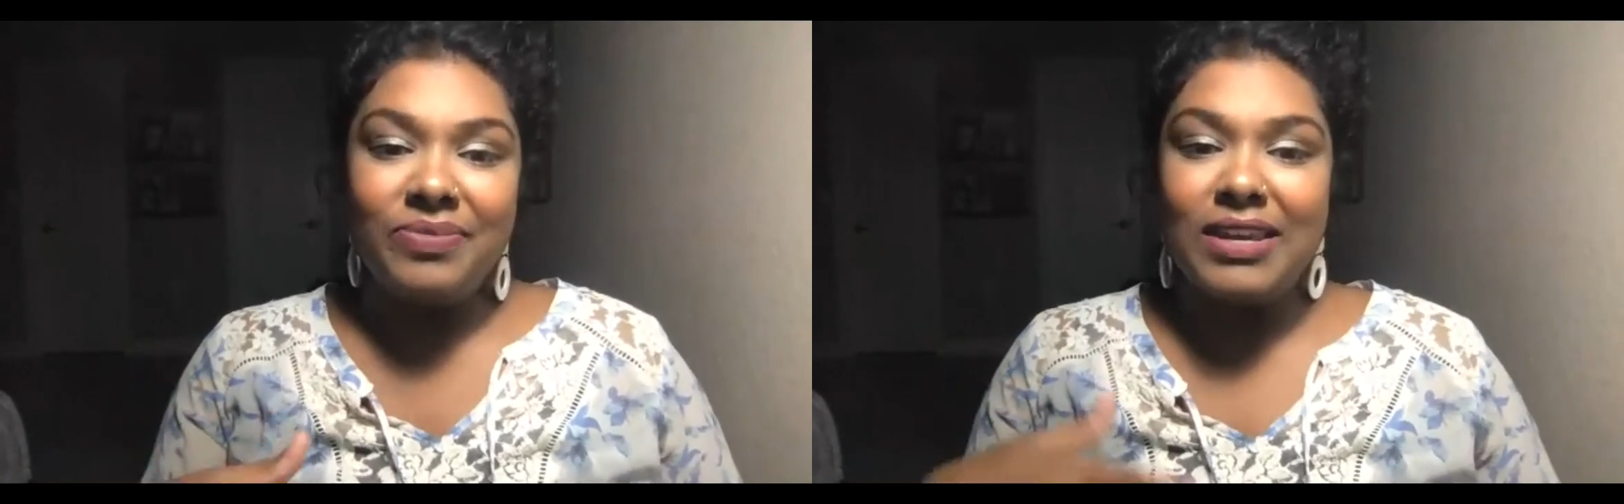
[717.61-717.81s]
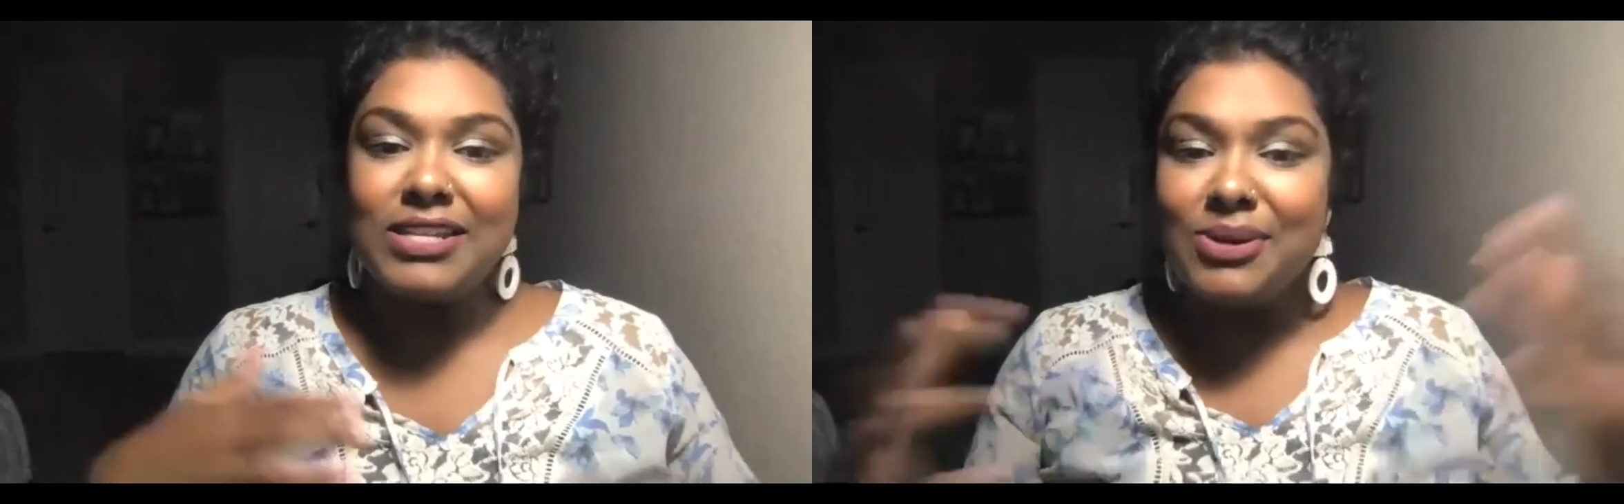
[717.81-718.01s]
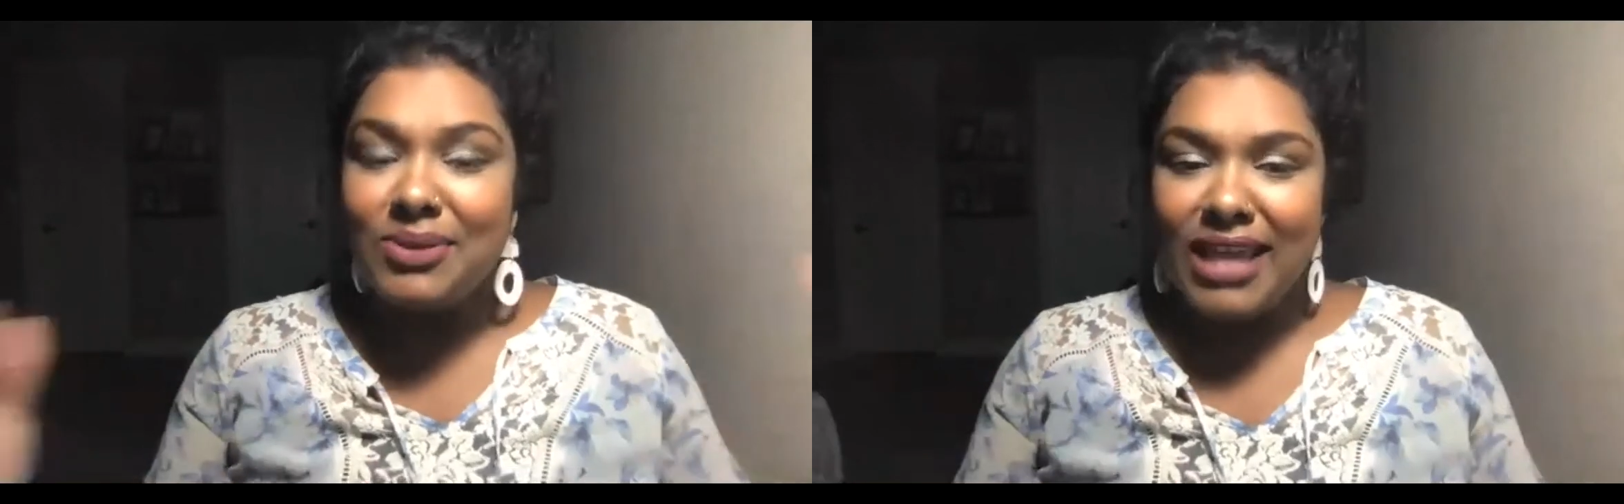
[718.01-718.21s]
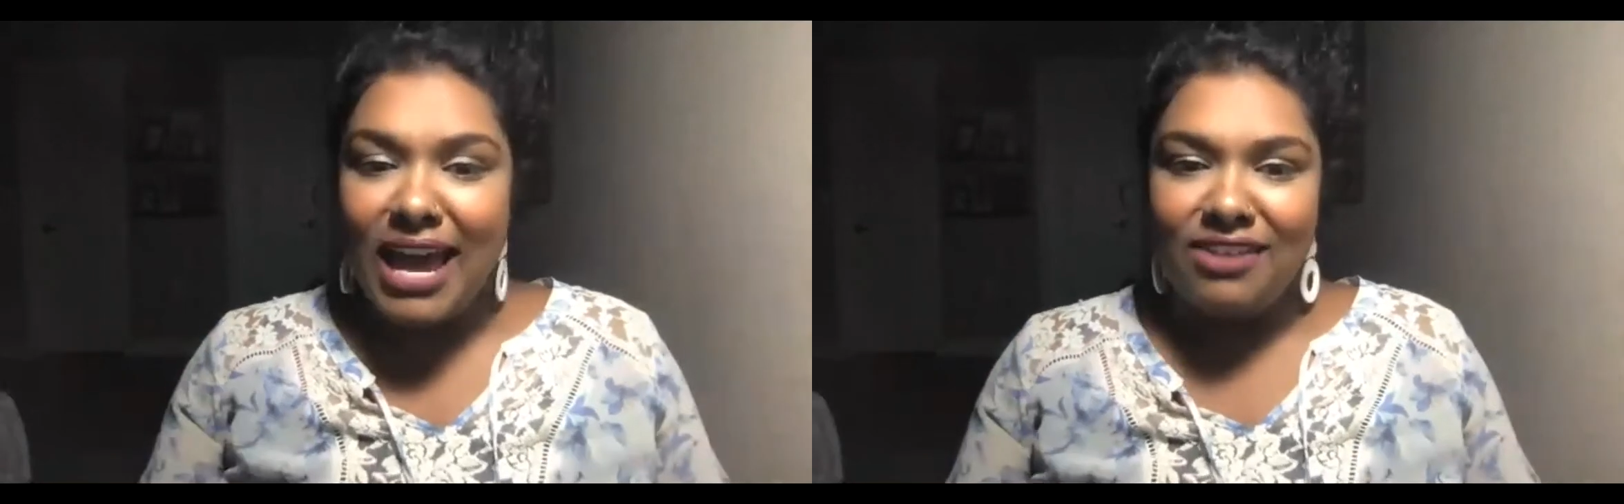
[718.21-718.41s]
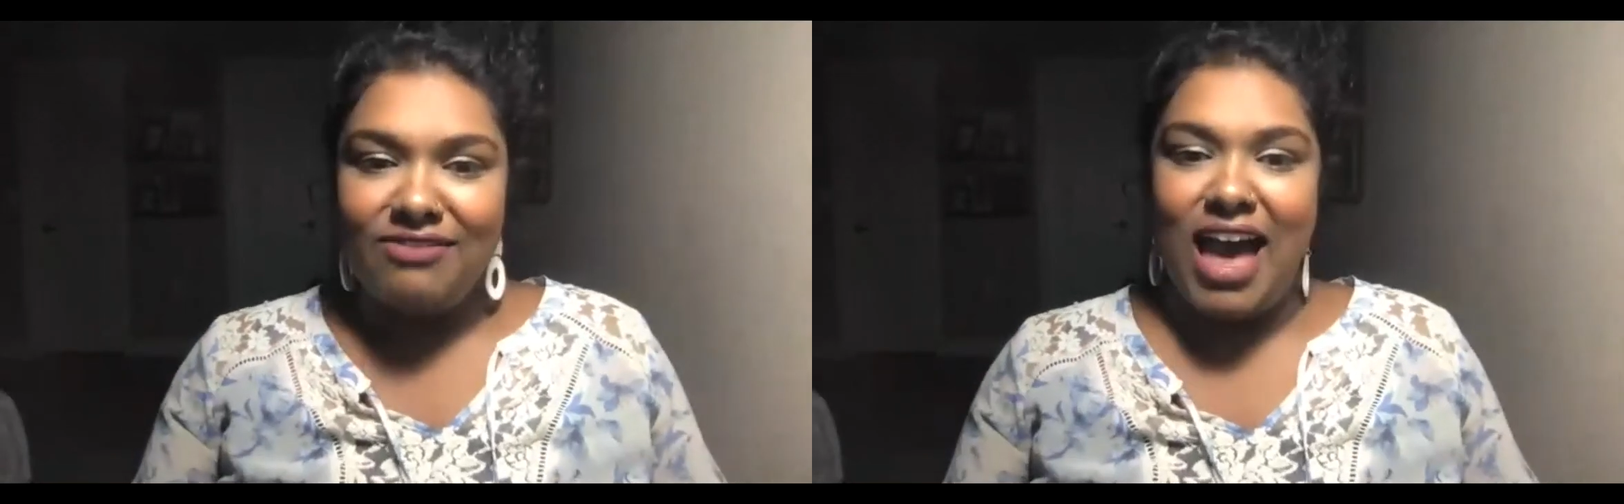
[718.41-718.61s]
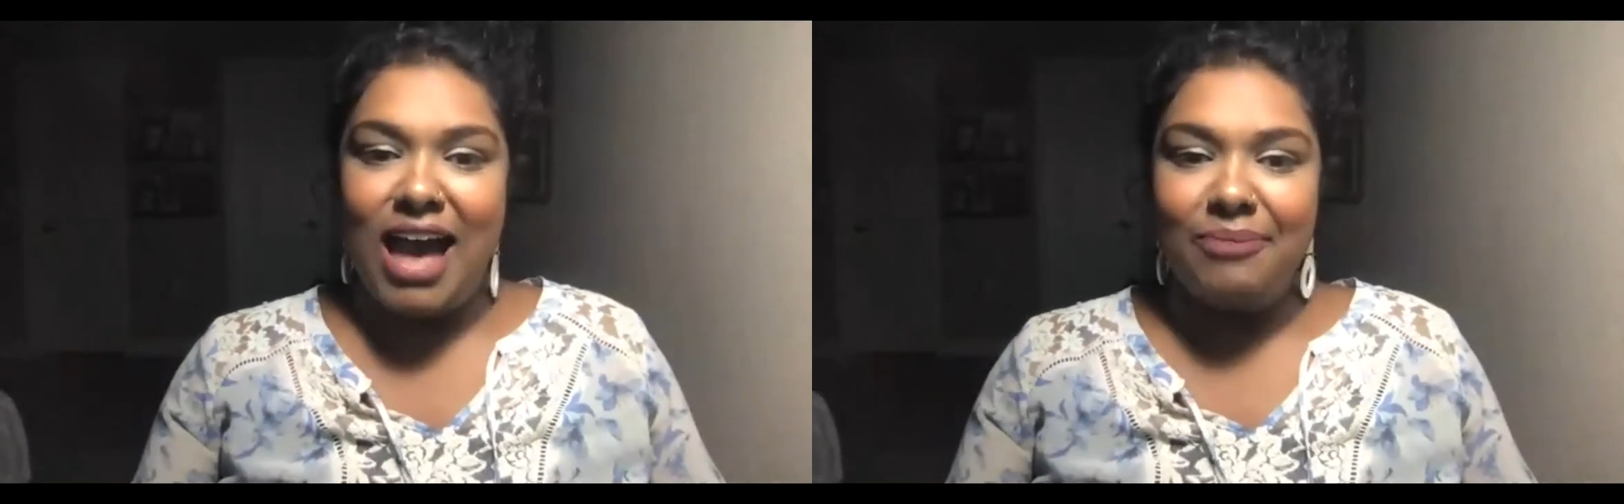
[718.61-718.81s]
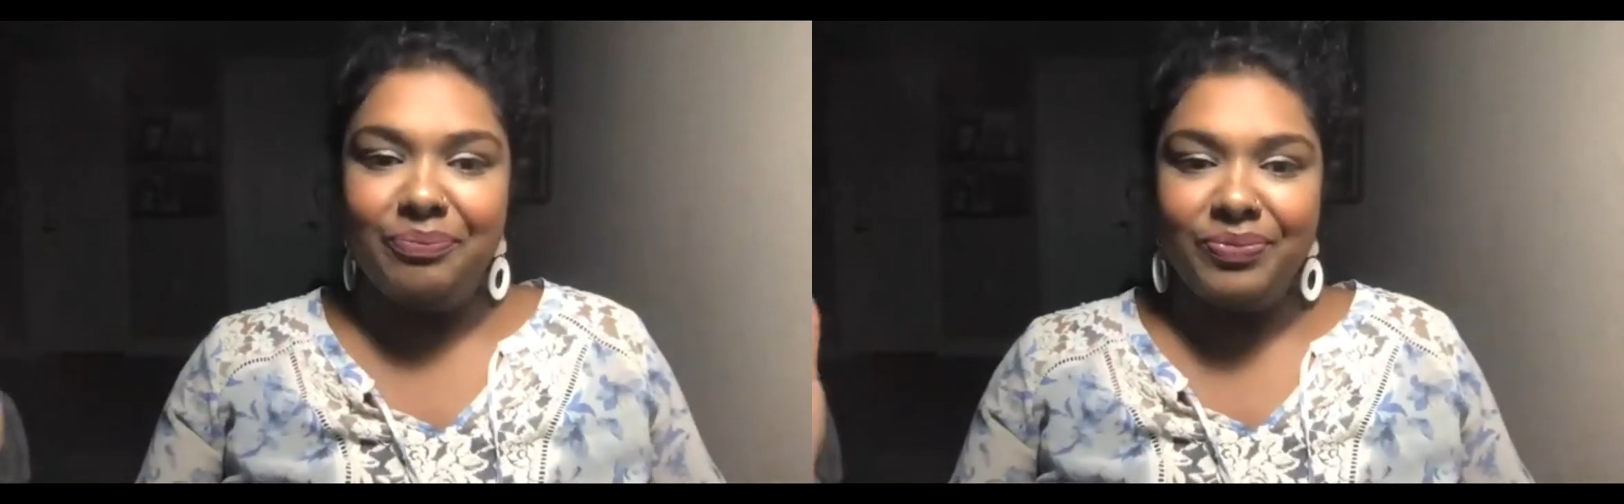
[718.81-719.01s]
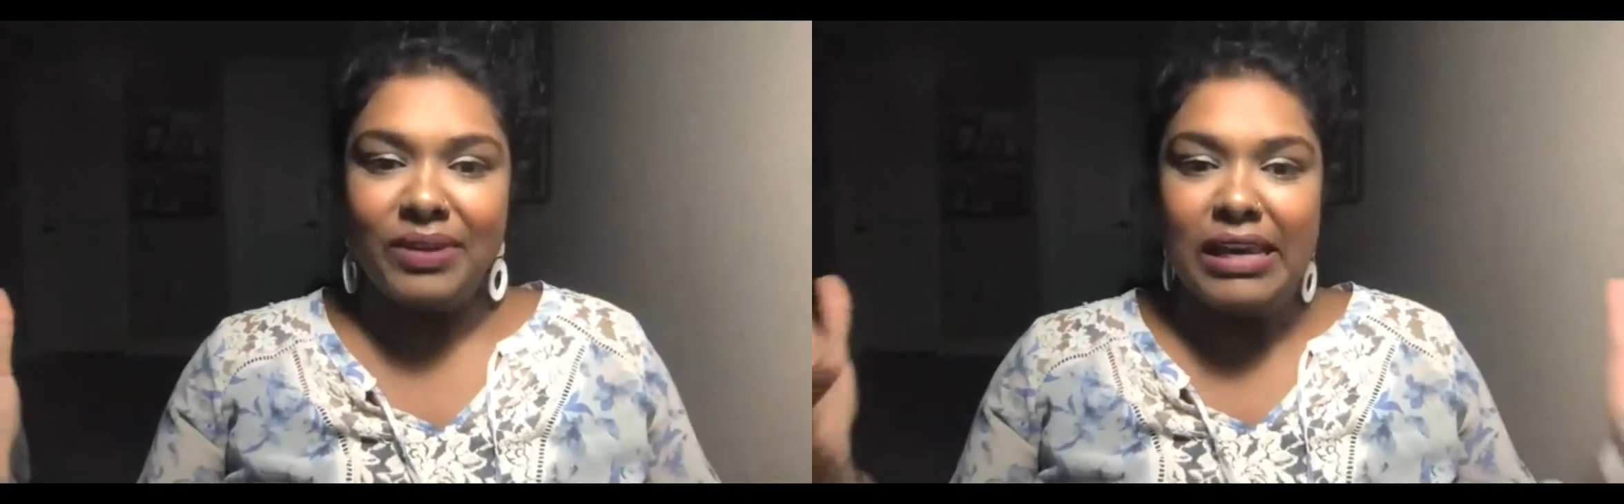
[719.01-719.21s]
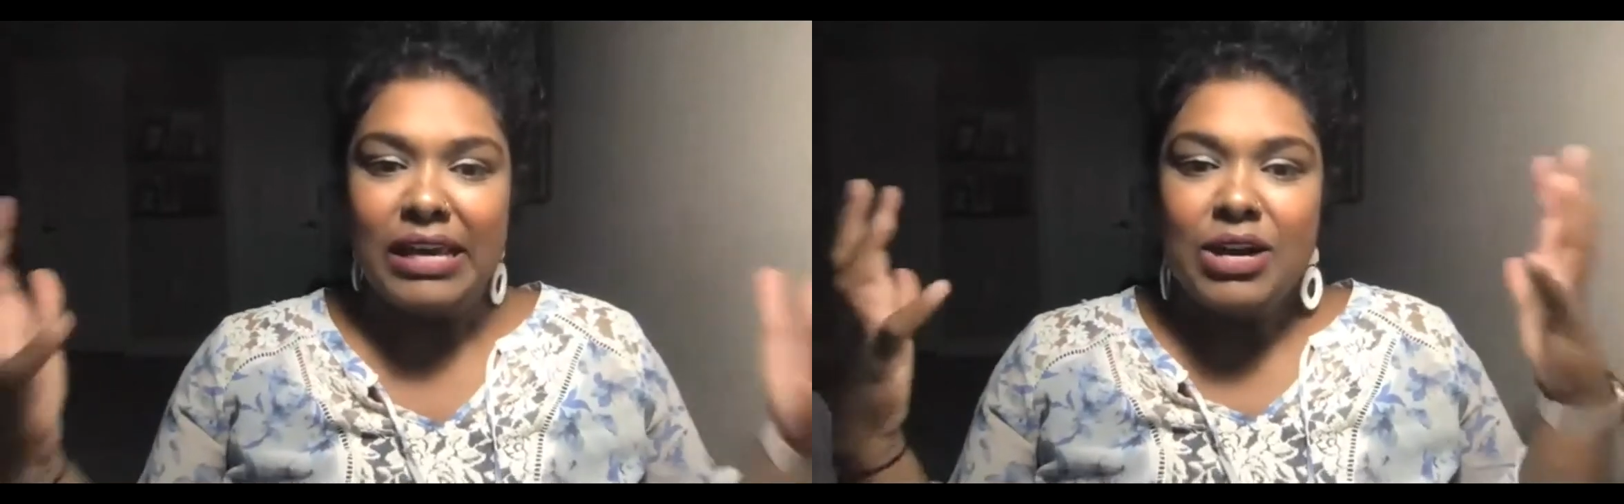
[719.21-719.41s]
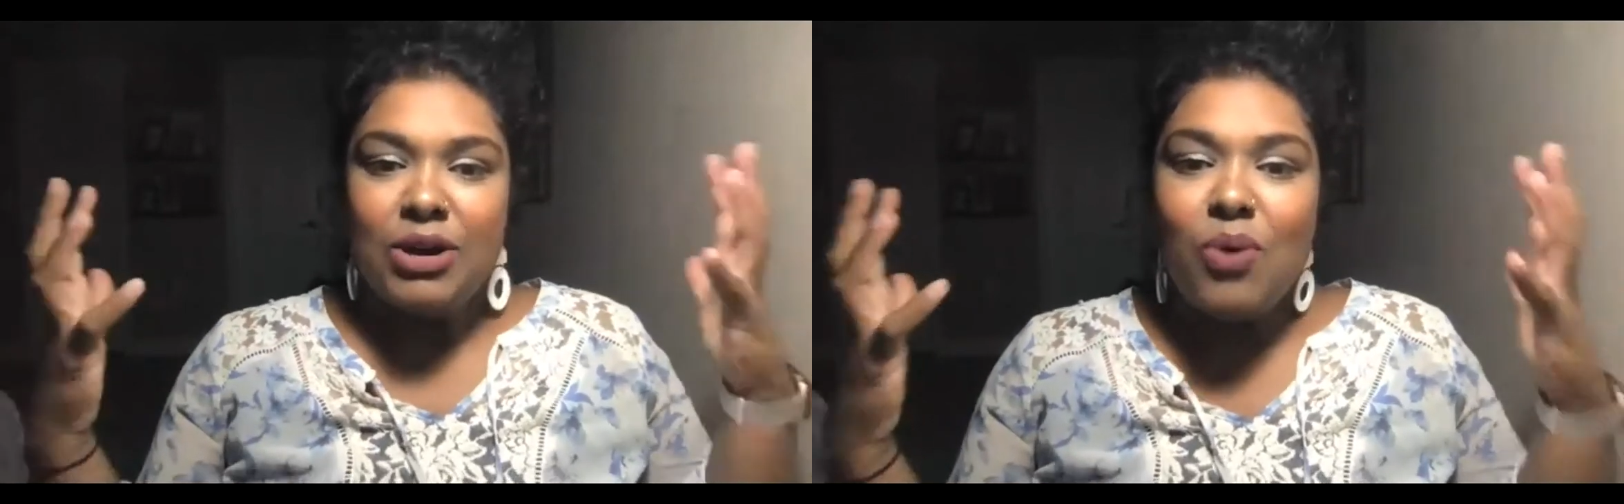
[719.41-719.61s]
So in light of that,
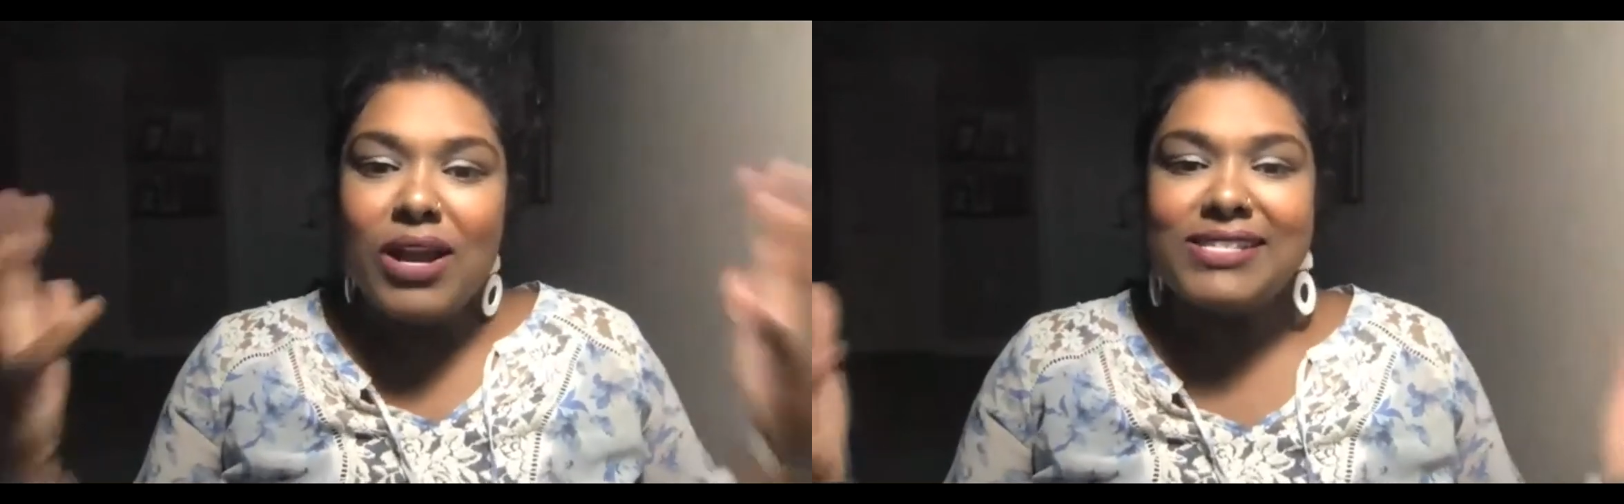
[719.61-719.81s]
what is